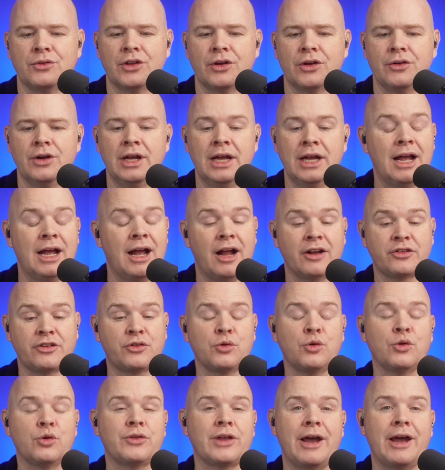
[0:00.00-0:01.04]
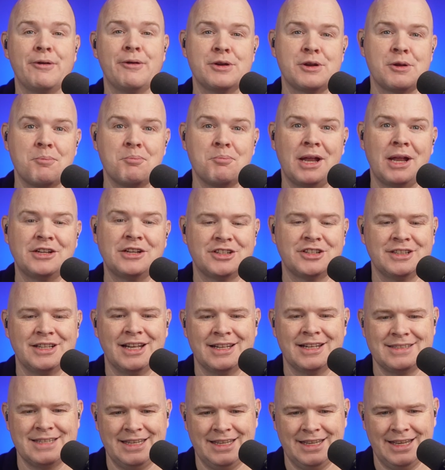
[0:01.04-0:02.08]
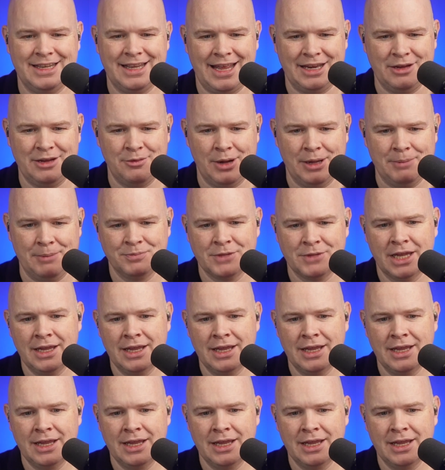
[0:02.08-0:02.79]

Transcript: So I just thought I would mention that here anyway.